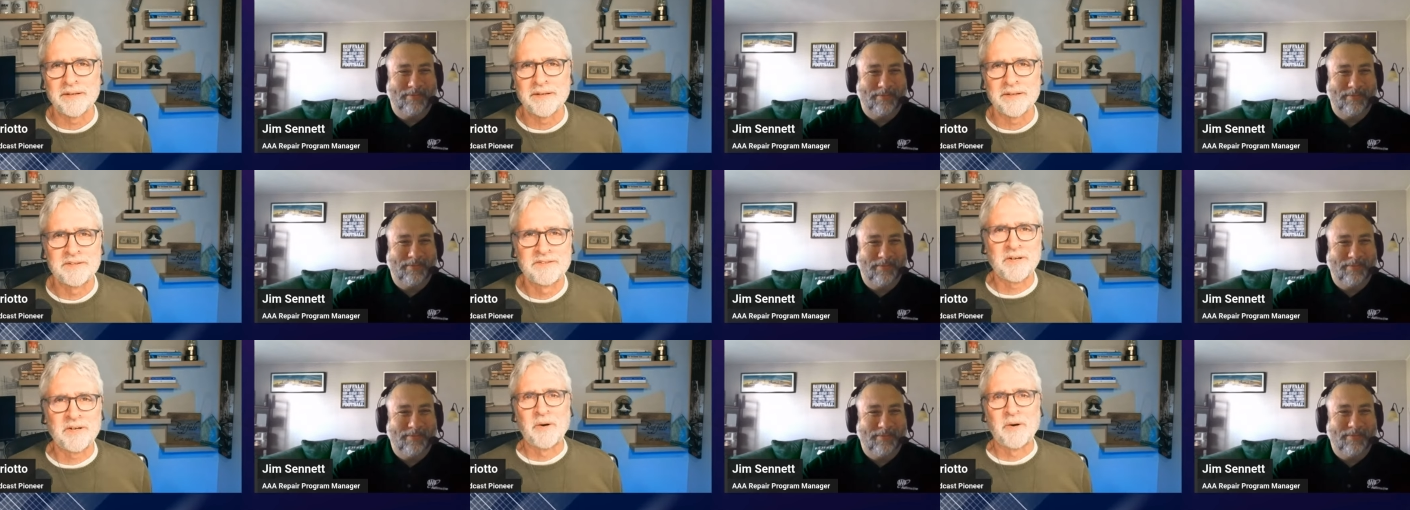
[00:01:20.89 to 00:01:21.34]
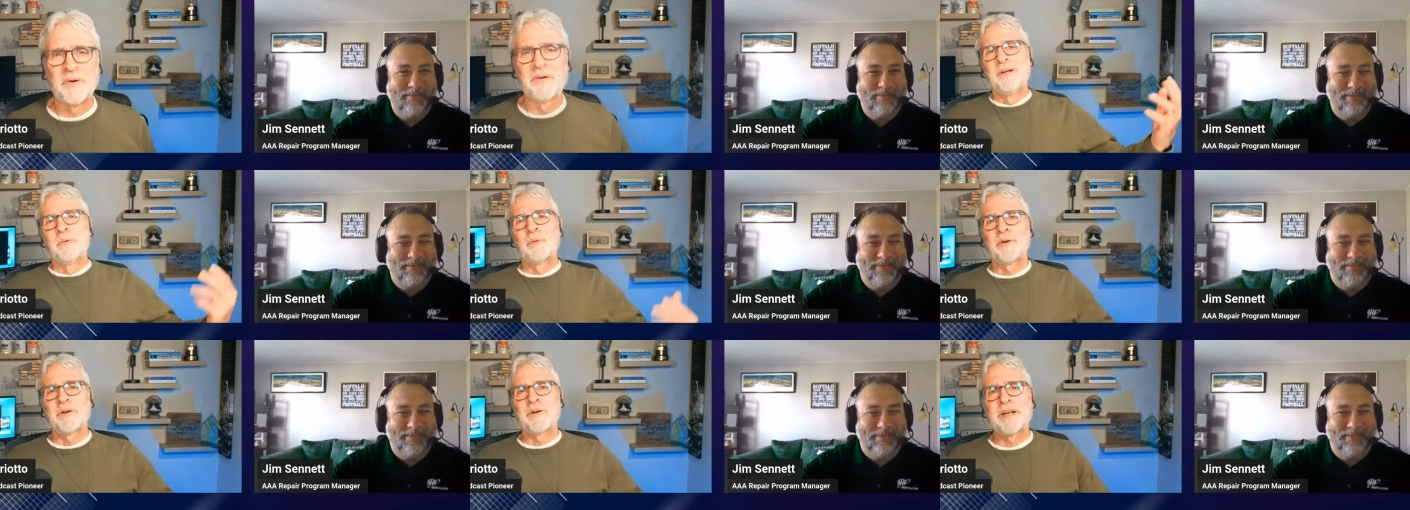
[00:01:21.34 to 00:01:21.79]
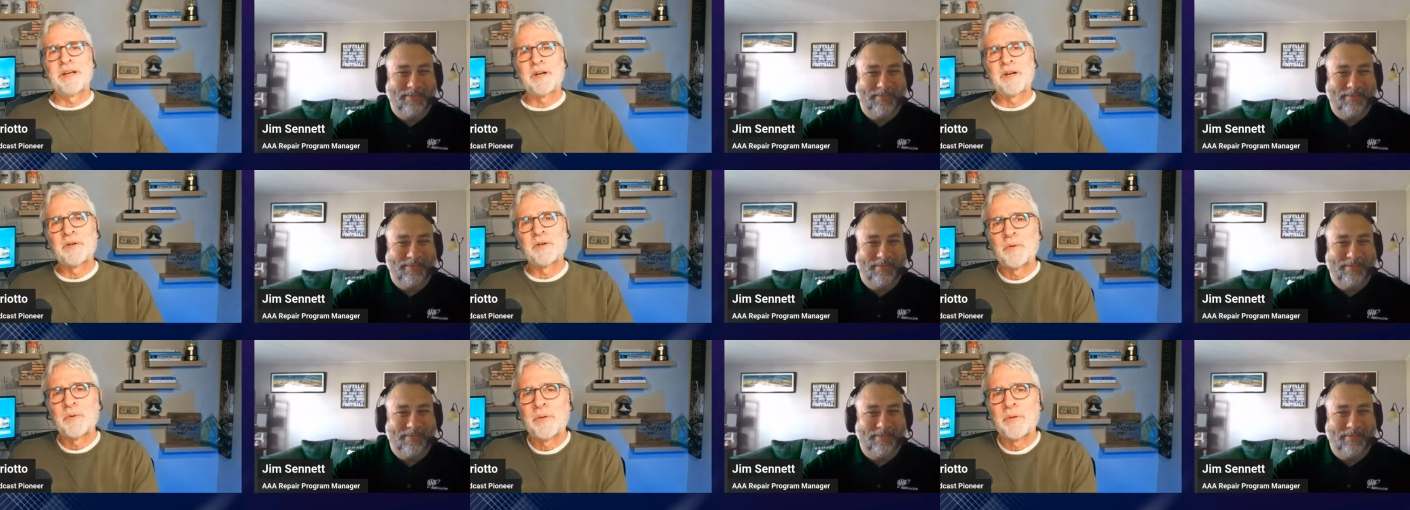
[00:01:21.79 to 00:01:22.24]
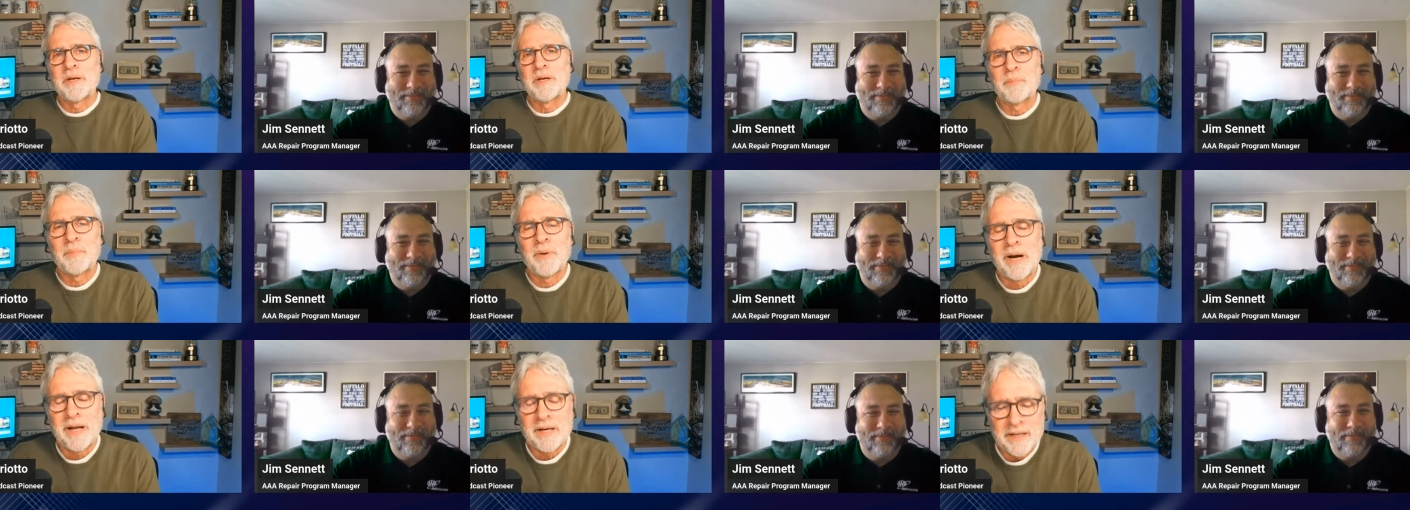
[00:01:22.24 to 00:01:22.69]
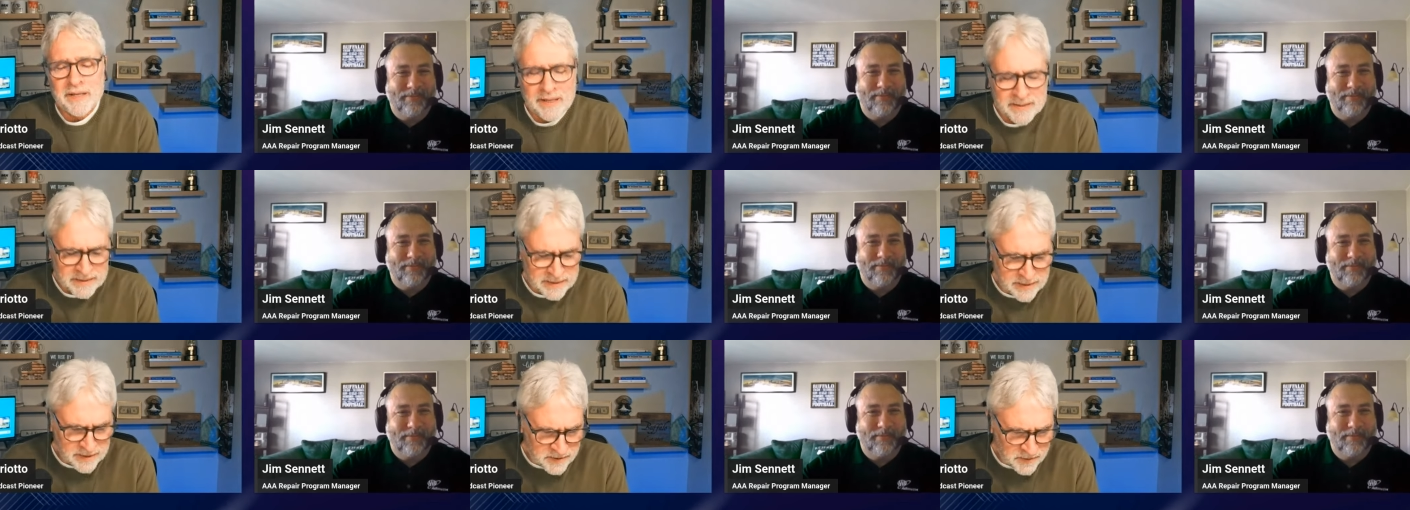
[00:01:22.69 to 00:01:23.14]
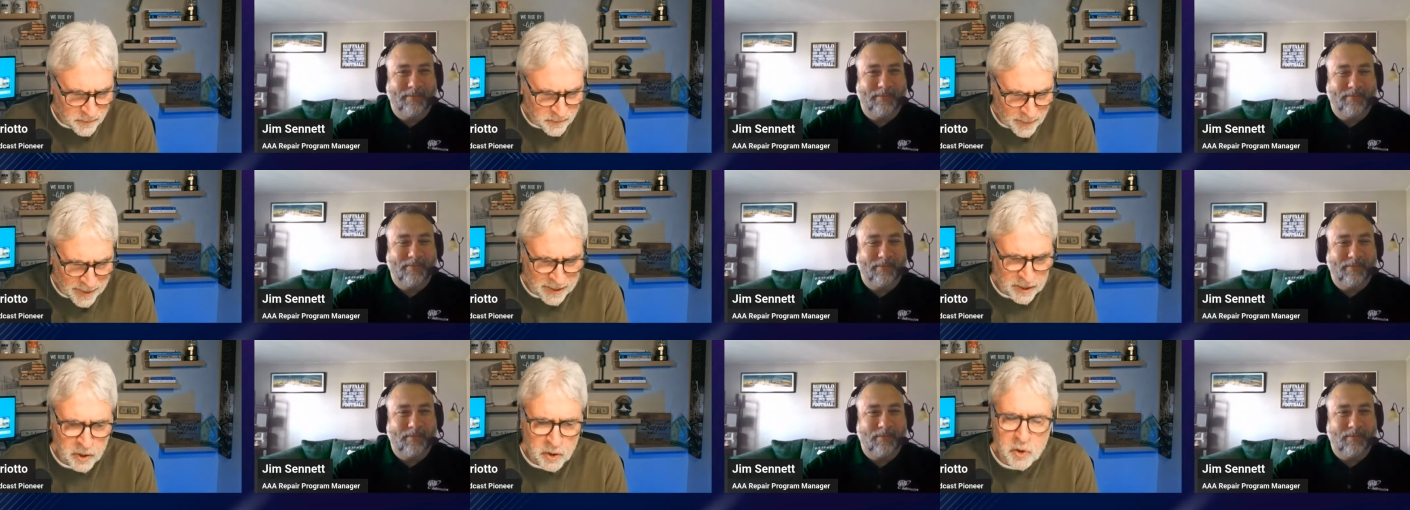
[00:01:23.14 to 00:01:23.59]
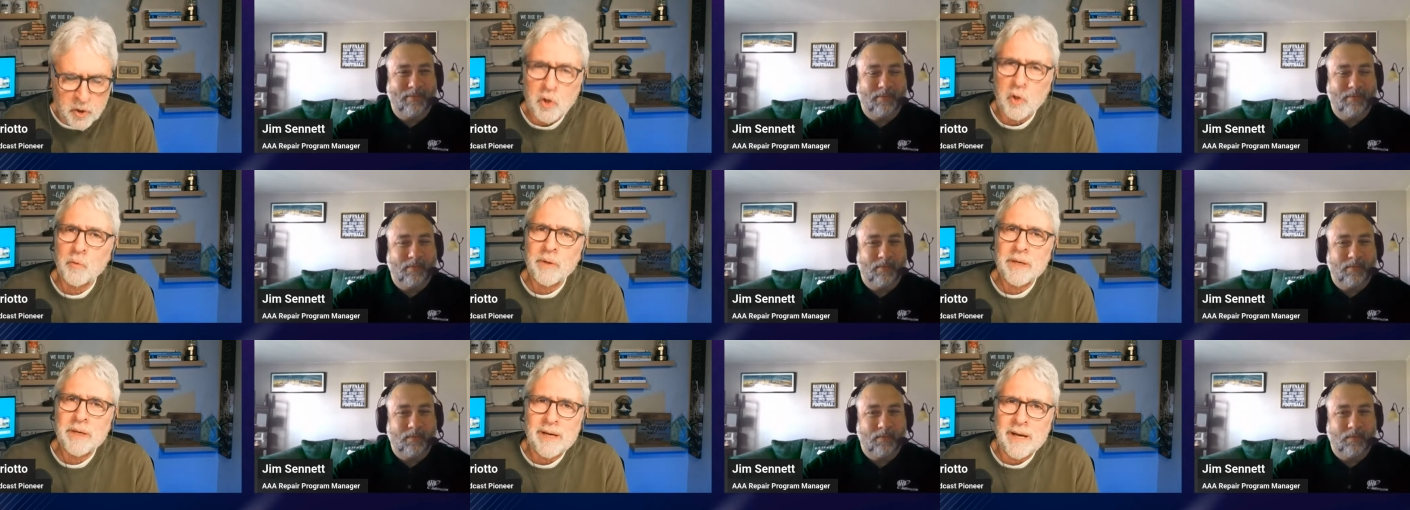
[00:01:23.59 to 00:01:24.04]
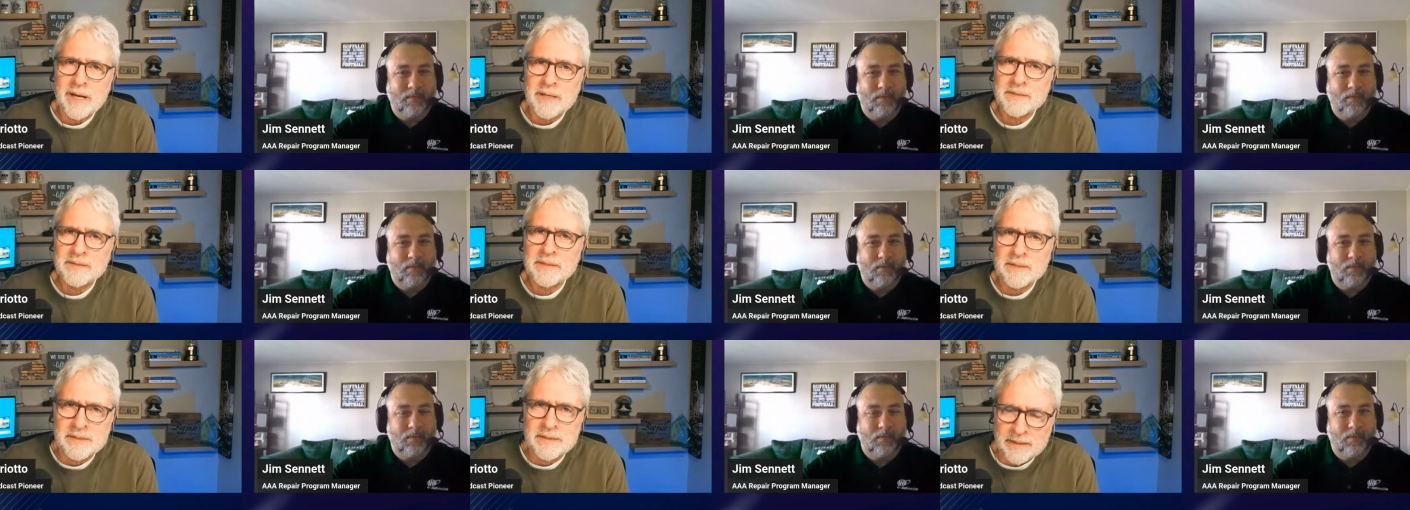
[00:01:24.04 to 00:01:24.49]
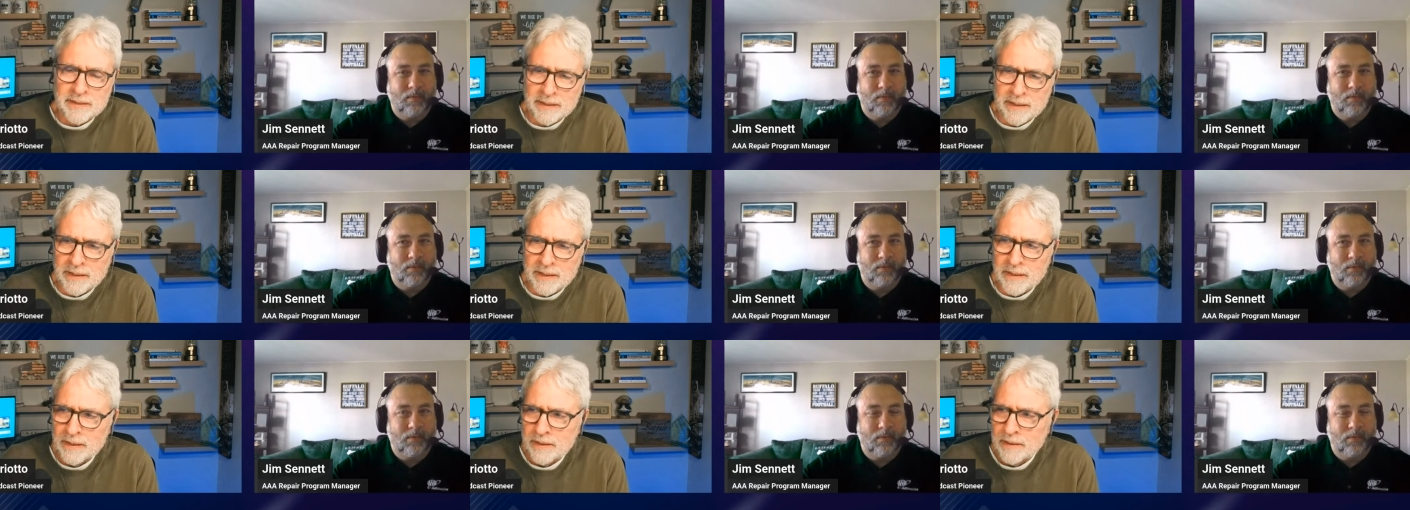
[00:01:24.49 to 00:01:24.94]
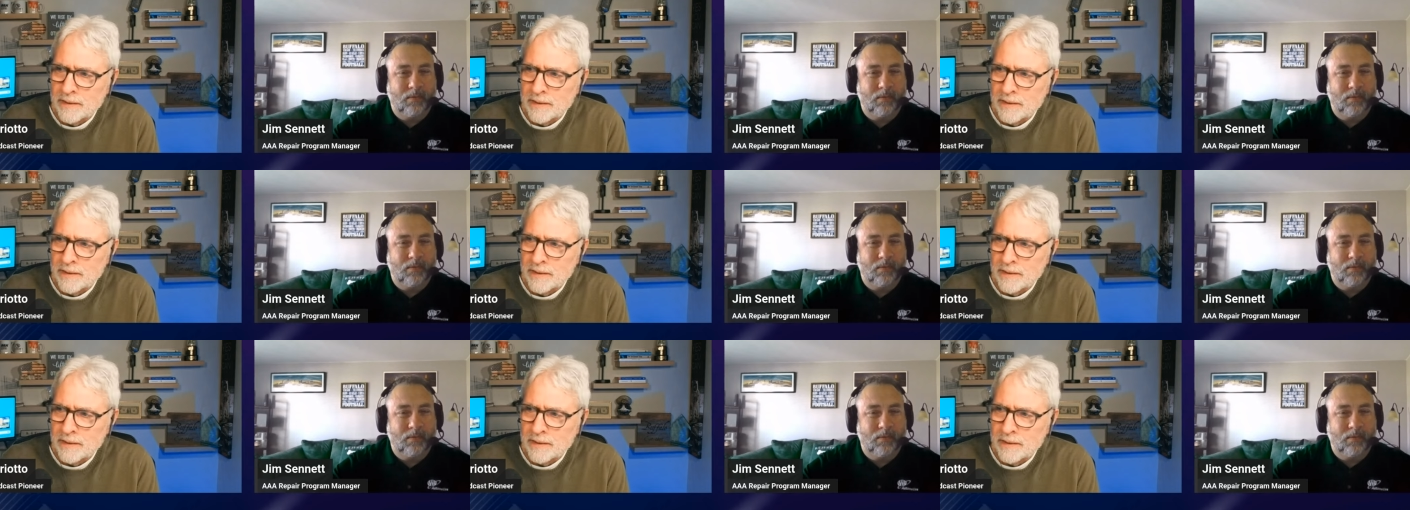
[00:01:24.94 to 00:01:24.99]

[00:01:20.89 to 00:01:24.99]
Speaker 1: So we're here doing a podcast because of my curiosity